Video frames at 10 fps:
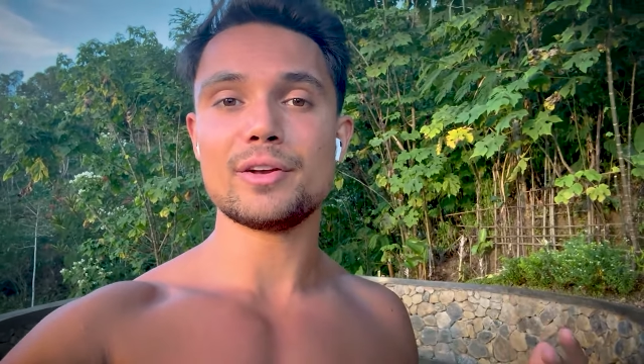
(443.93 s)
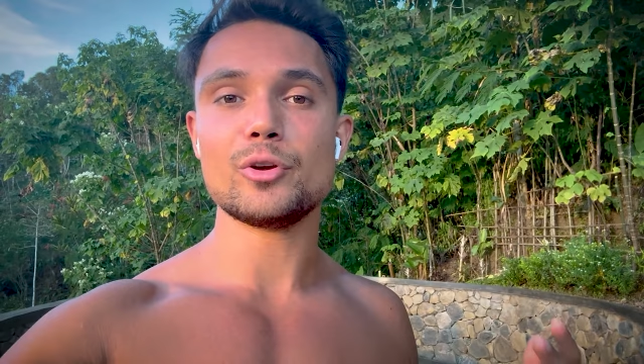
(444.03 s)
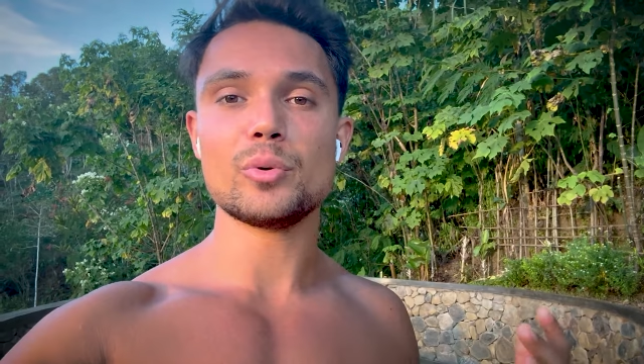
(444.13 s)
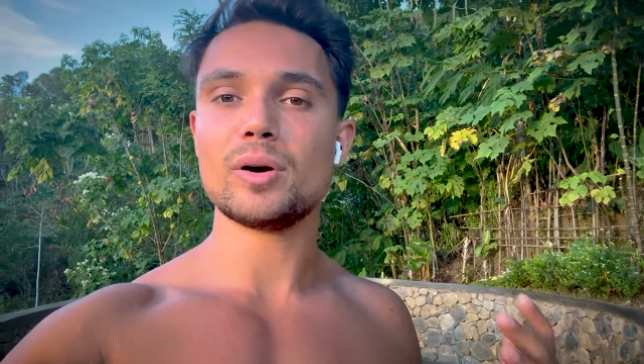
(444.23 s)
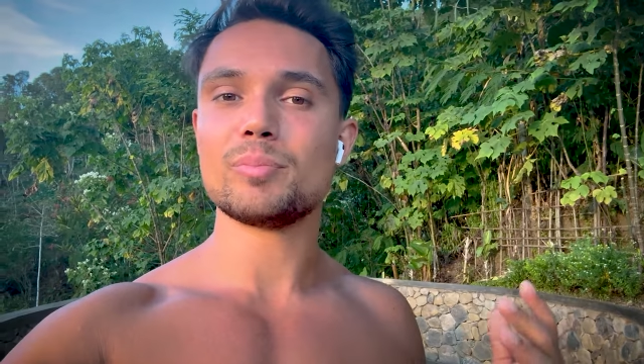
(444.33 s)

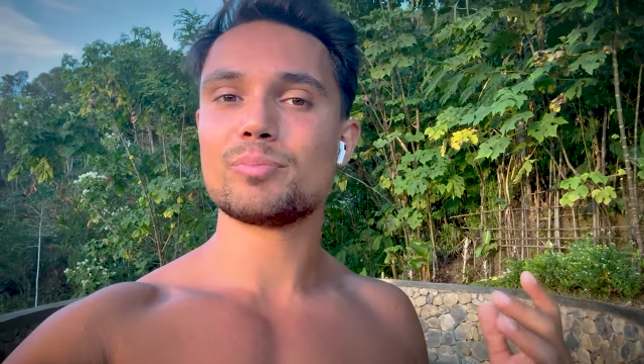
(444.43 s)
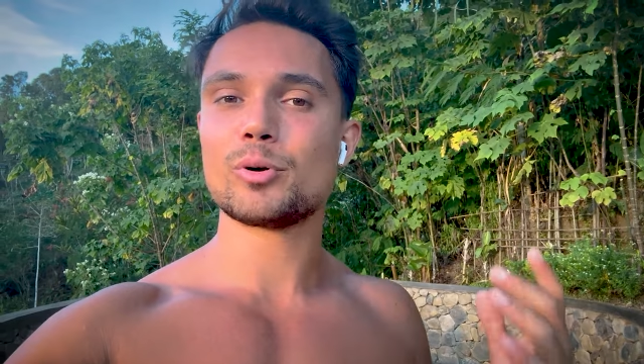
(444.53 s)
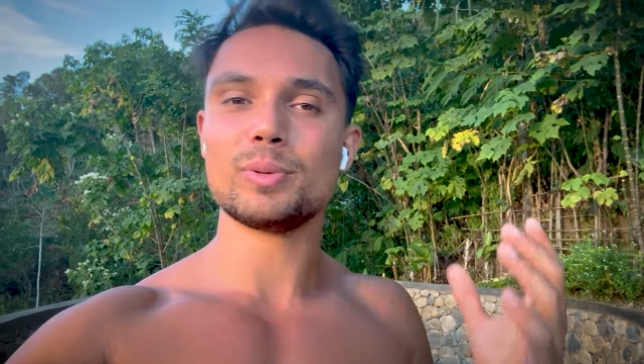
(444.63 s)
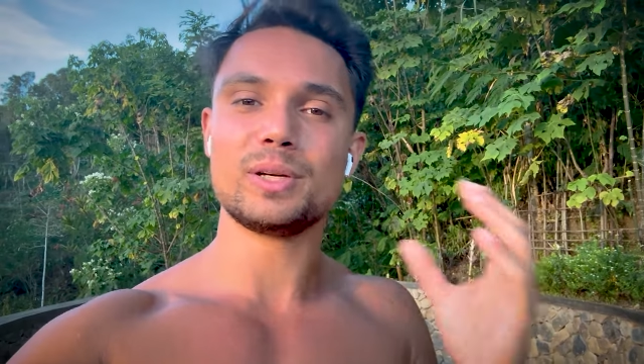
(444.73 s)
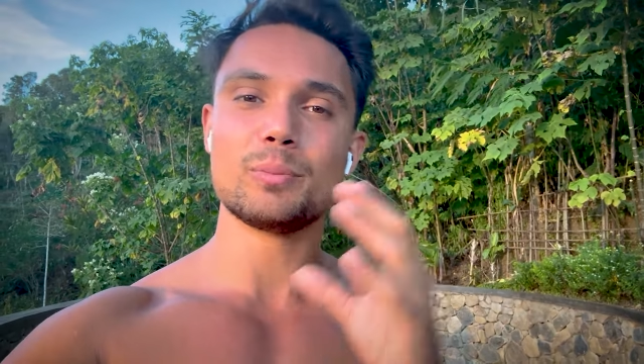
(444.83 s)
who are
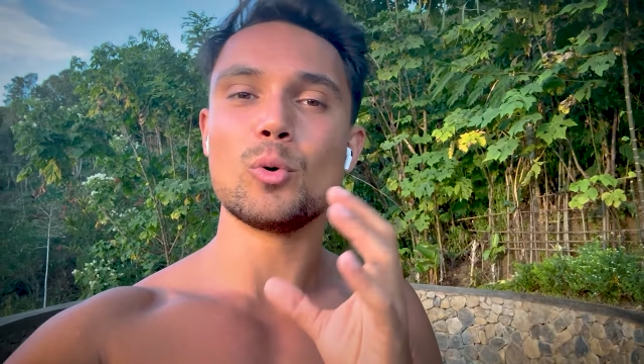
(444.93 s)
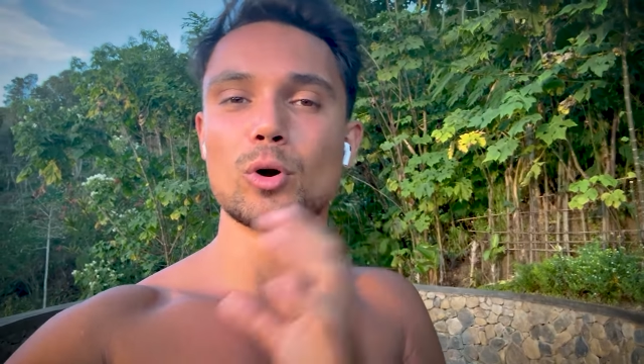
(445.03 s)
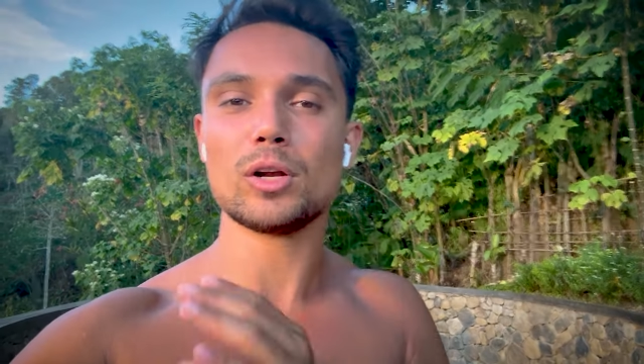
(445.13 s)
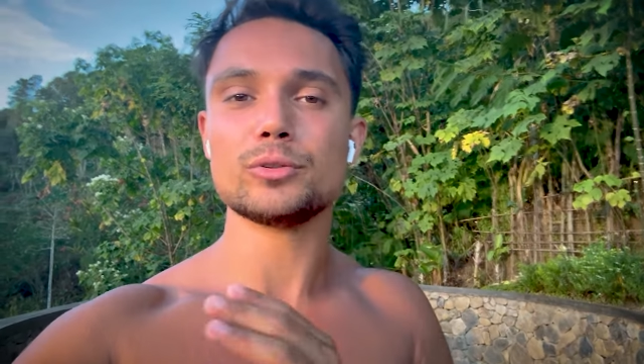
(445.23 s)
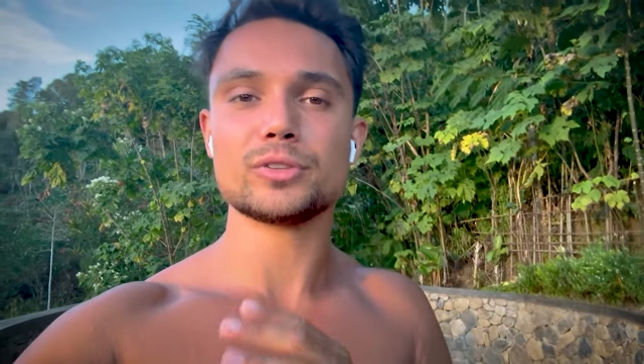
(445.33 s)
probably more
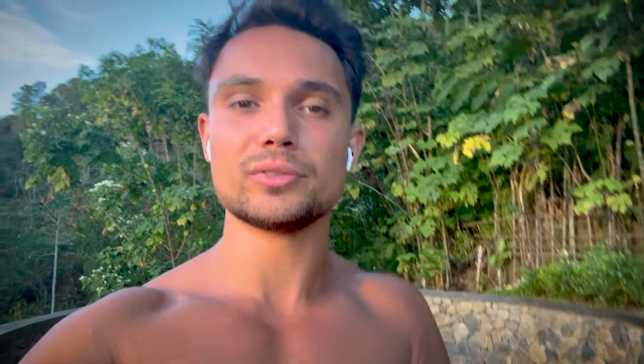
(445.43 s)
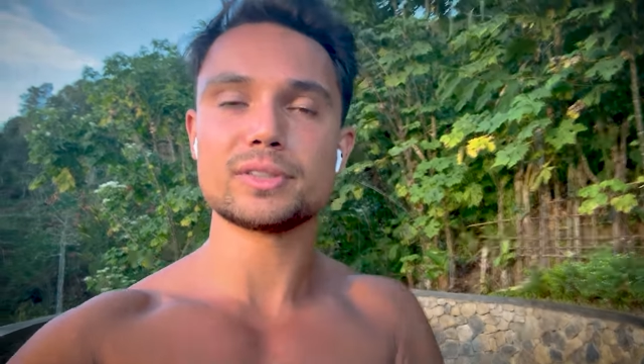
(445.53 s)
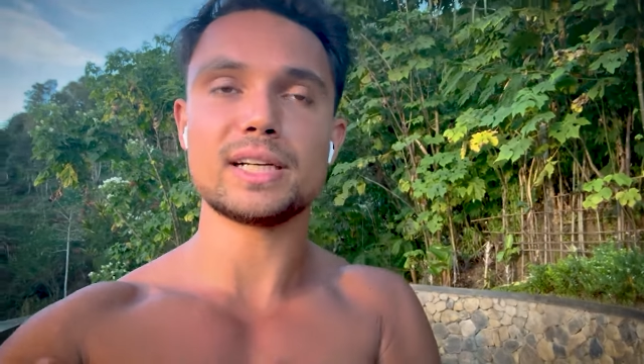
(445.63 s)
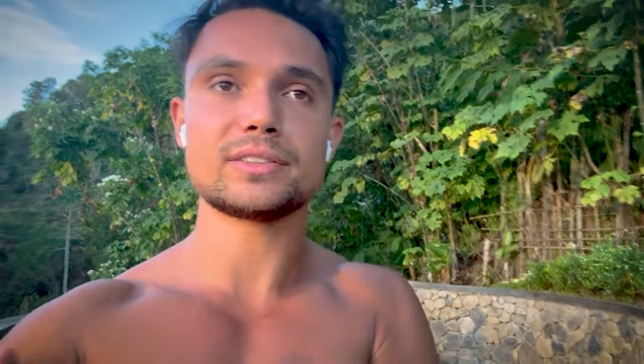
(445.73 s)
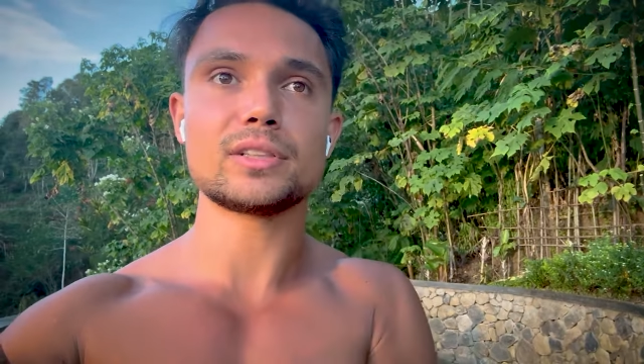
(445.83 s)
closed off to
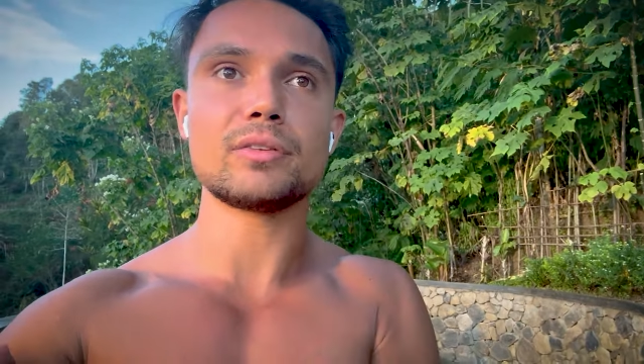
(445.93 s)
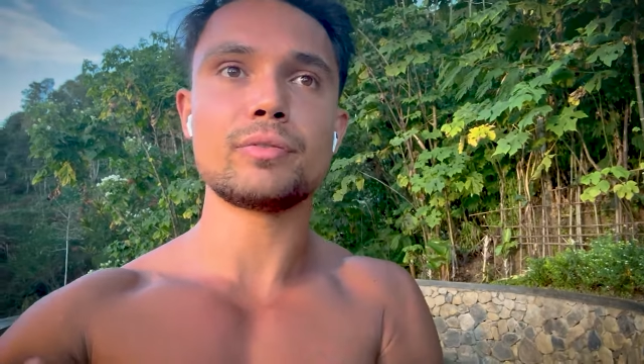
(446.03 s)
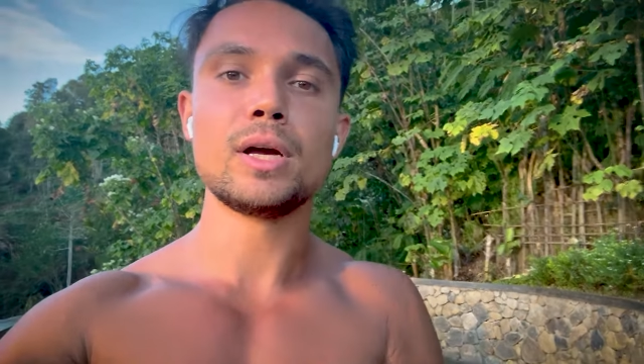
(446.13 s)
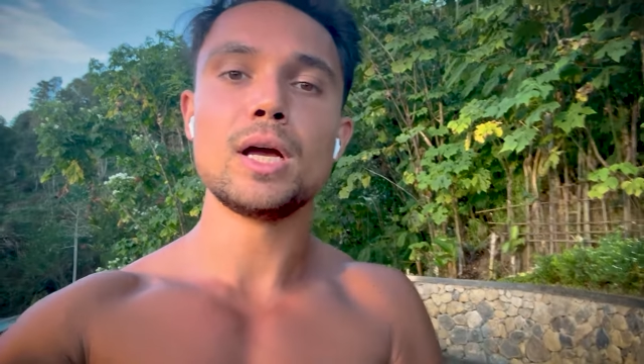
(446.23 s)
that stuff.